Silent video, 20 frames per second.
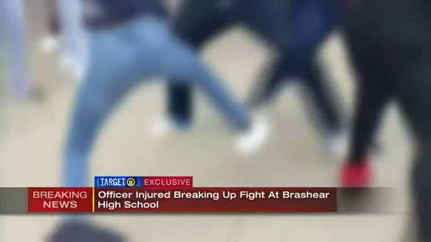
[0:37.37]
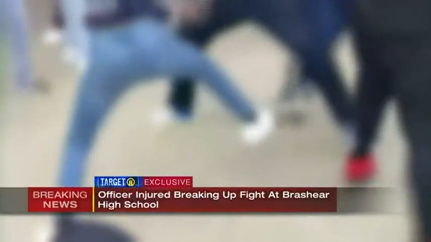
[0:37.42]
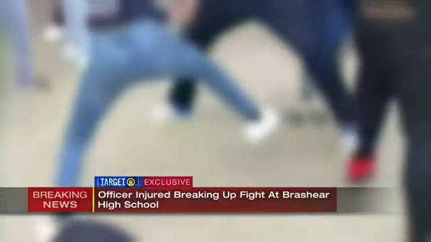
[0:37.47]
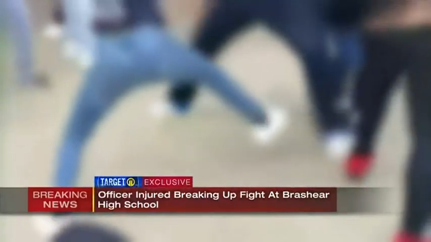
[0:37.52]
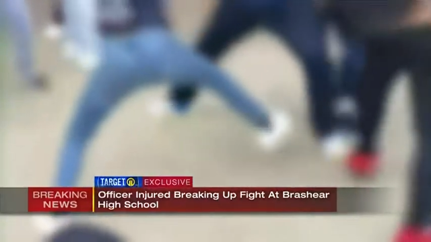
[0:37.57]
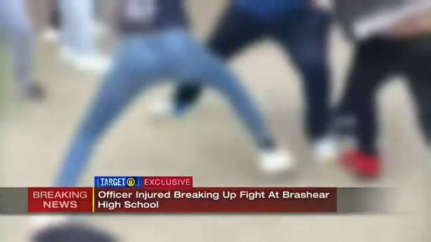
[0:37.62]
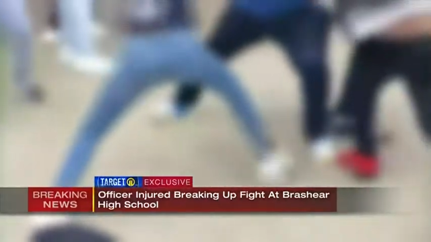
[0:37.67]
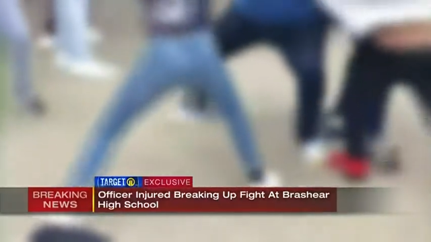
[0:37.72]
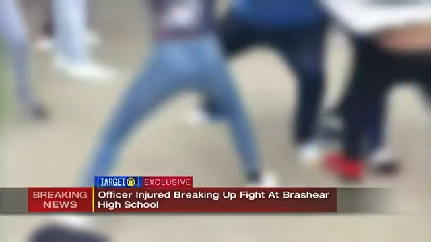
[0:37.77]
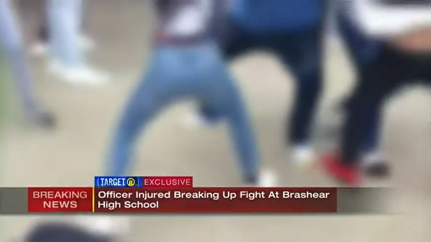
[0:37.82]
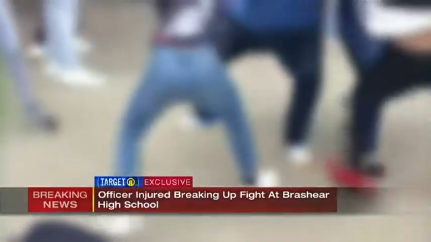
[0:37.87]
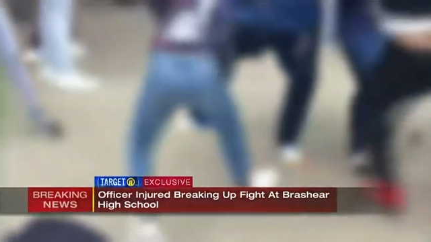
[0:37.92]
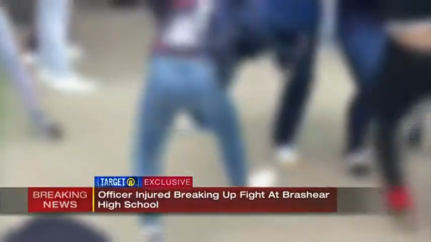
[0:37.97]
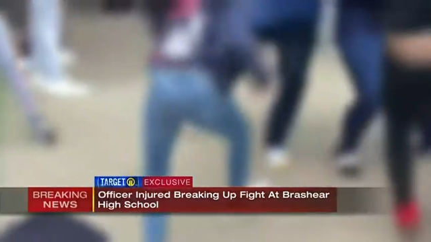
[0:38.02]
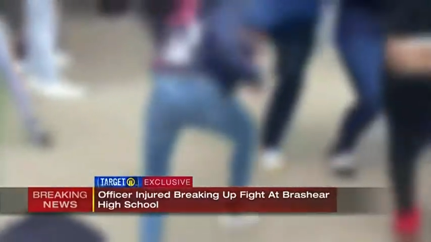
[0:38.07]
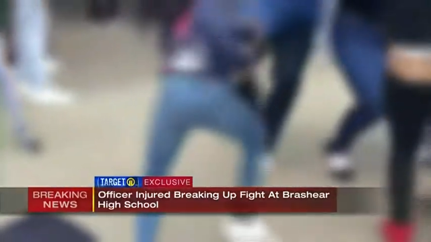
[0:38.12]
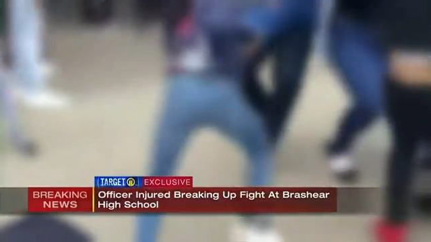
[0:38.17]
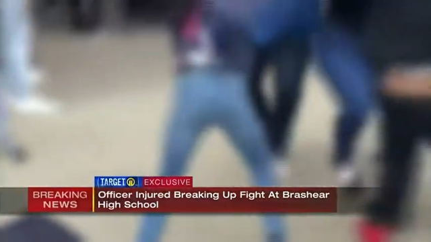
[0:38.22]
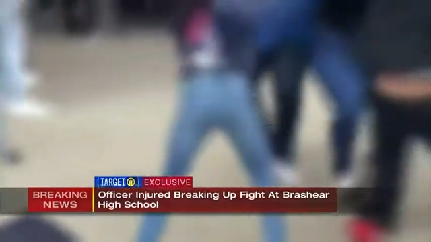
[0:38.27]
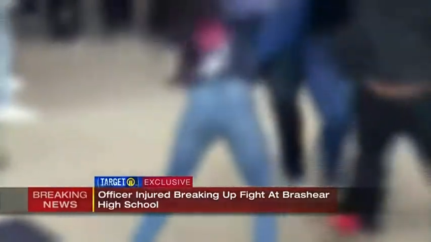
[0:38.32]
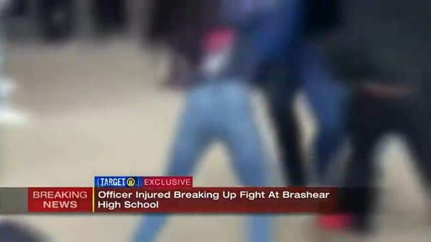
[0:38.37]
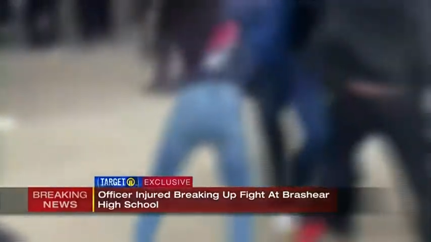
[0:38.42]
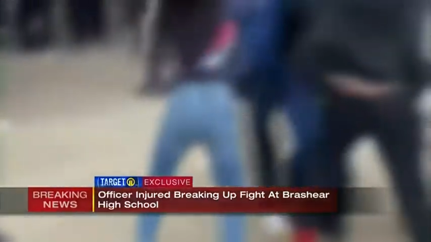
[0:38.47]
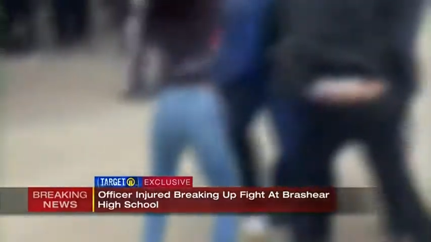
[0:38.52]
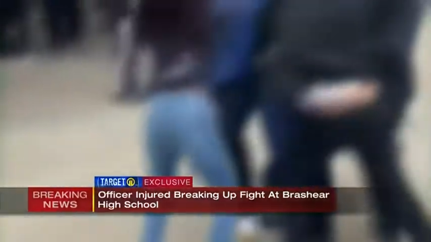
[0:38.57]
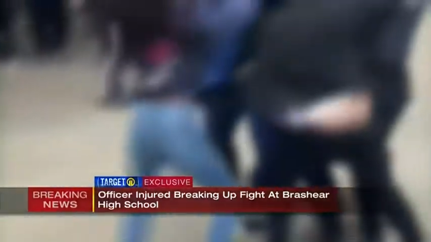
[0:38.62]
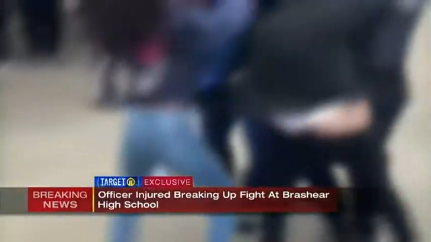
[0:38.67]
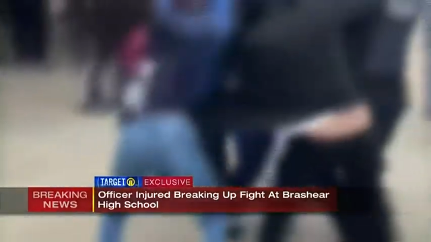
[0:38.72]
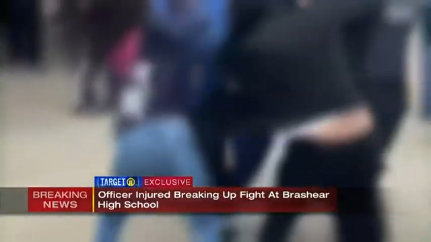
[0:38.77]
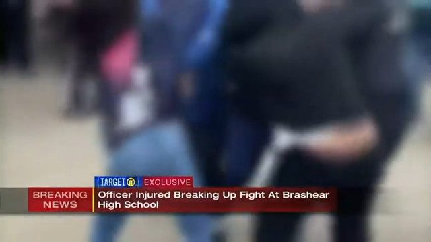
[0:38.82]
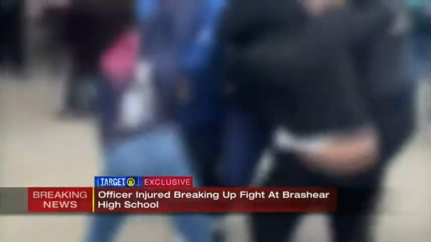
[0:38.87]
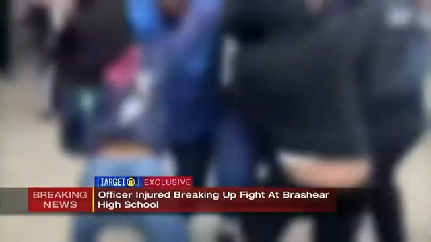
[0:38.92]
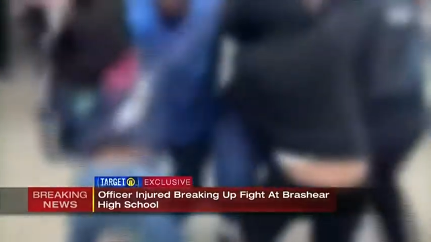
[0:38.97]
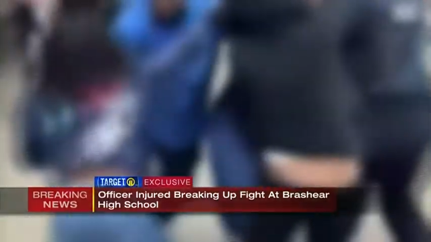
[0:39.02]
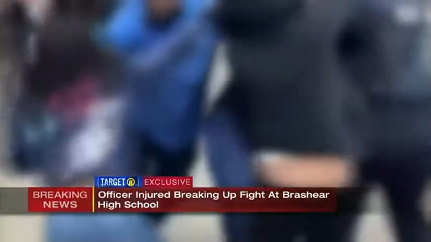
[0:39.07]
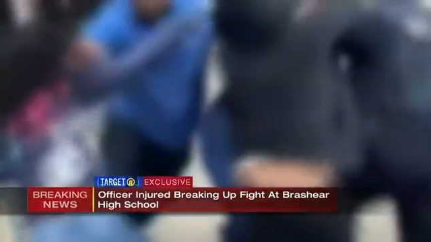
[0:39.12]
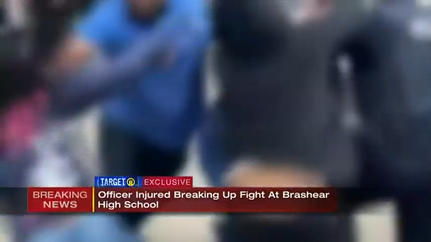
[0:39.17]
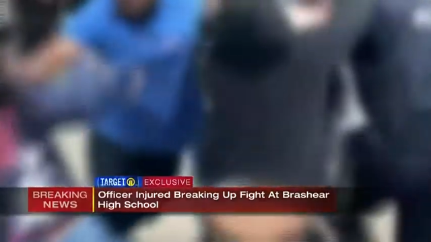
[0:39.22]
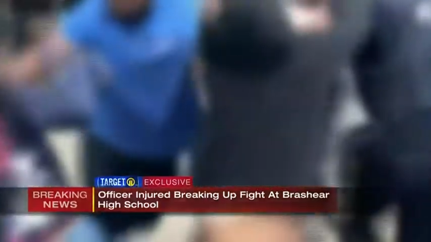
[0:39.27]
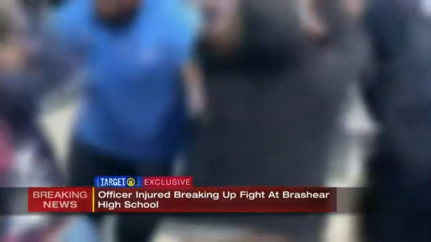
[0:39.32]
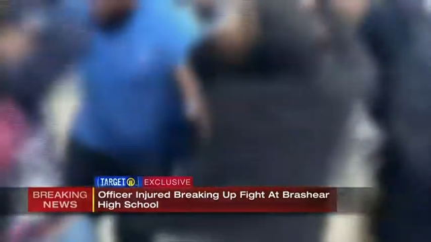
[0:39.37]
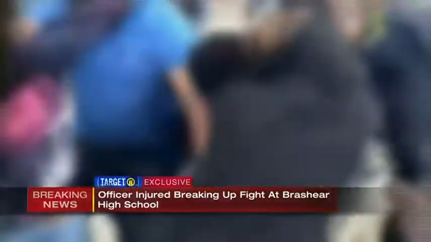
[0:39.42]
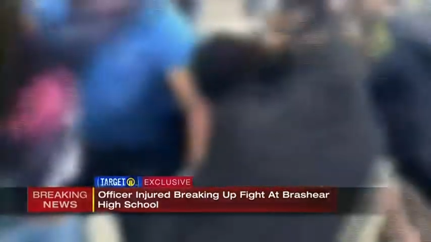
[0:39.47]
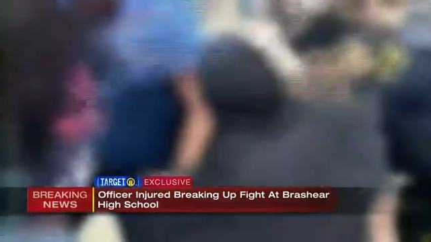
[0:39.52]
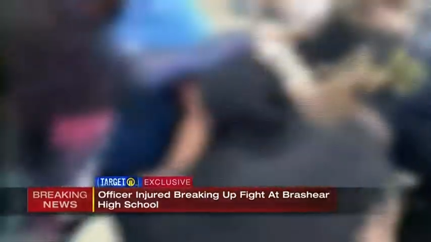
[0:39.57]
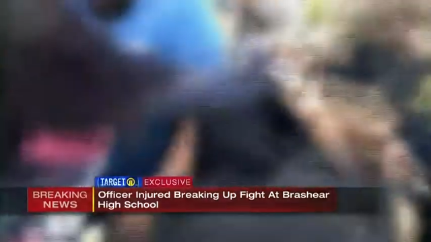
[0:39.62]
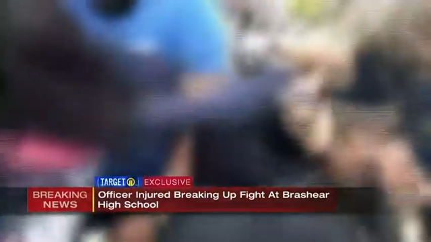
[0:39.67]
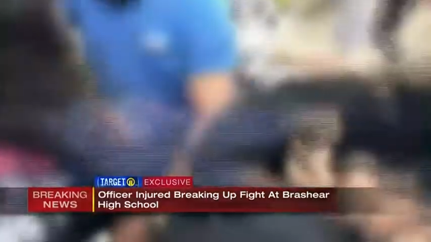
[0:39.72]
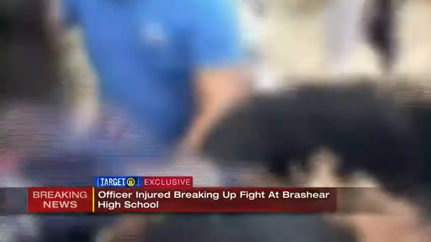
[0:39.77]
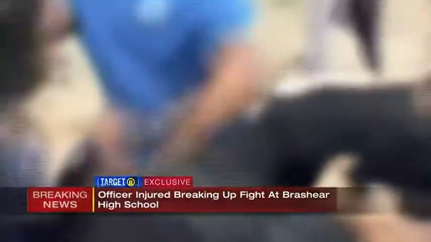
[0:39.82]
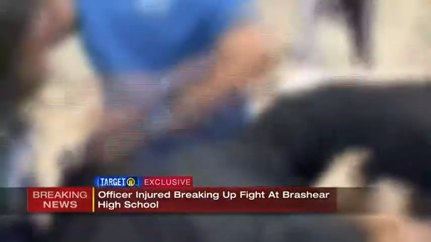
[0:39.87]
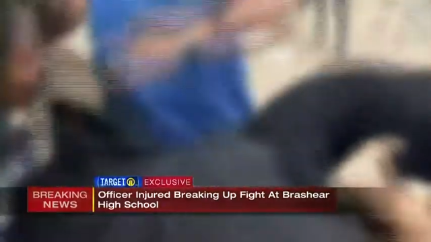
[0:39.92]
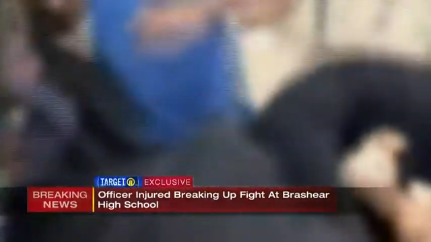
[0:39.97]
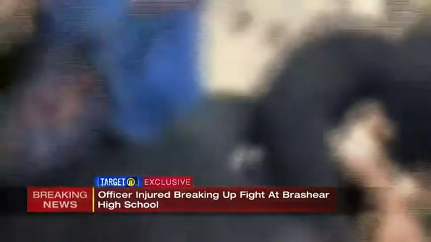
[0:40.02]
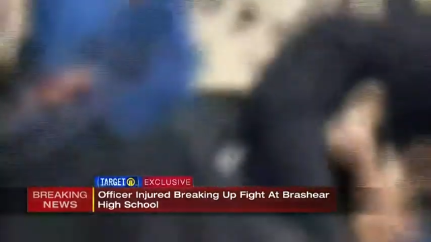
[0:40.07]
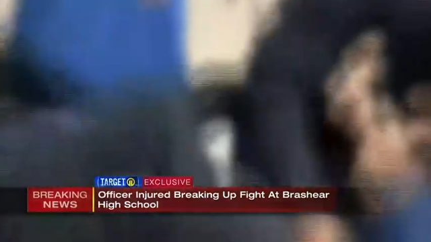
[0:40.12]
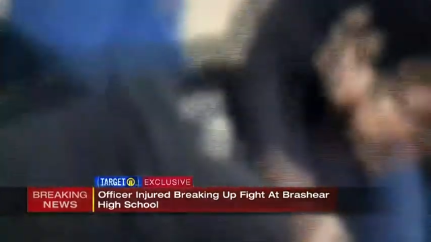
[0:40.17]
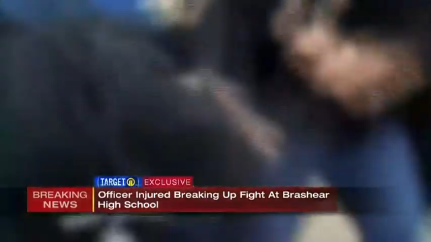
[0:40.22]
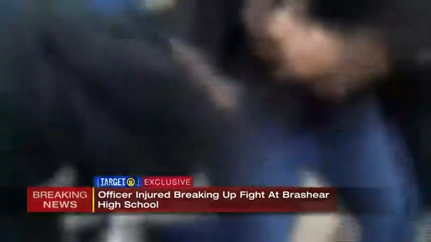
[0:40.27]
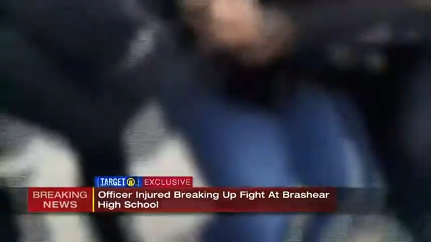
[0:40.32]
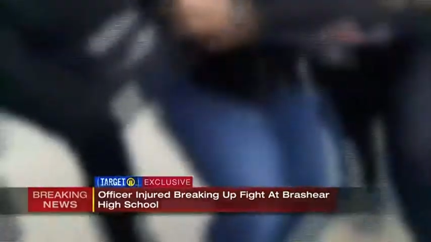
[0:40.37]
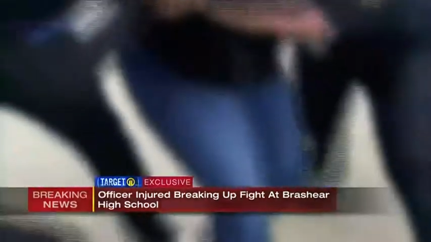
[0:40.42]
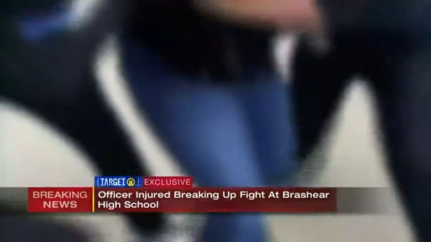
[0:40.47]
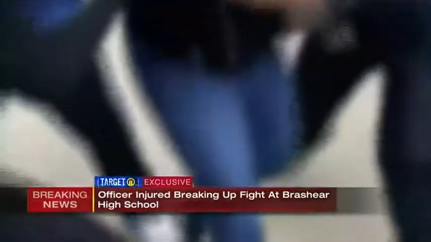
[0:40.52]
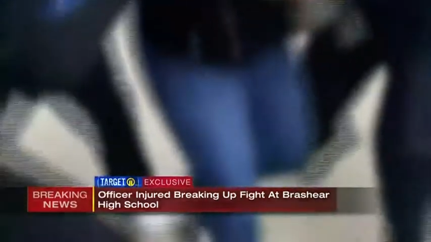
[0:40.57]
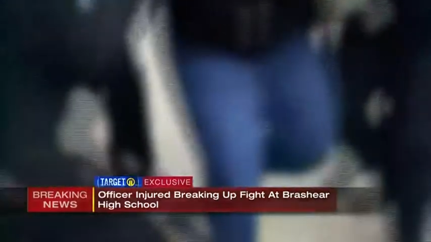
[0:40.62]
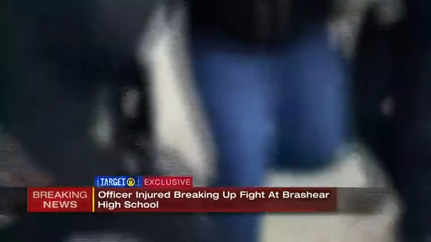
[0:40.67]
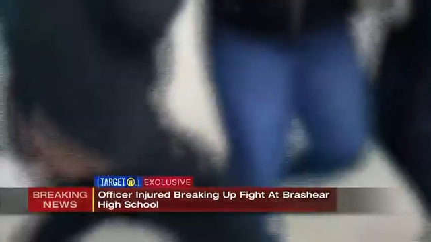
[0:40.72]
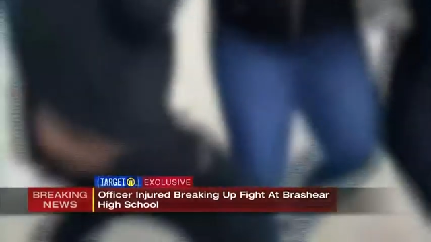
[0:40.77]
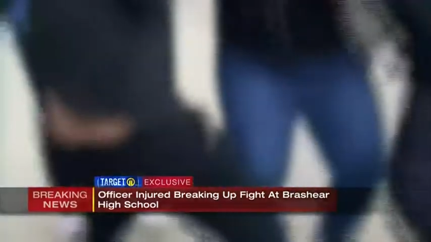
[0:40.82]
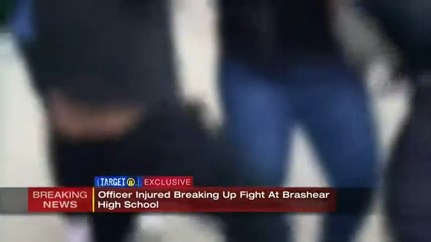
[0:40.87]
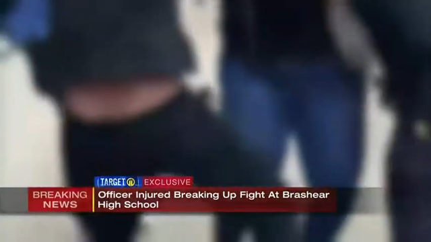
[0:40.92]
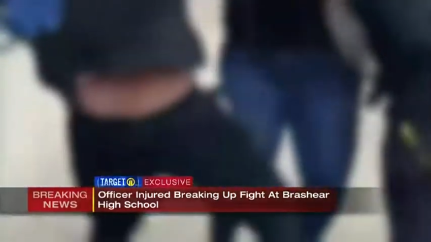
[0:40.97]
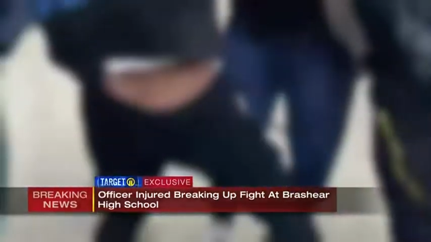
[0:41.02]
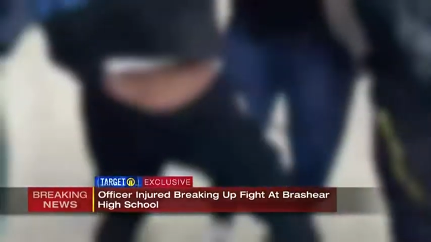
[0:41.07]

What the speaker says: [unreadable: no face in view]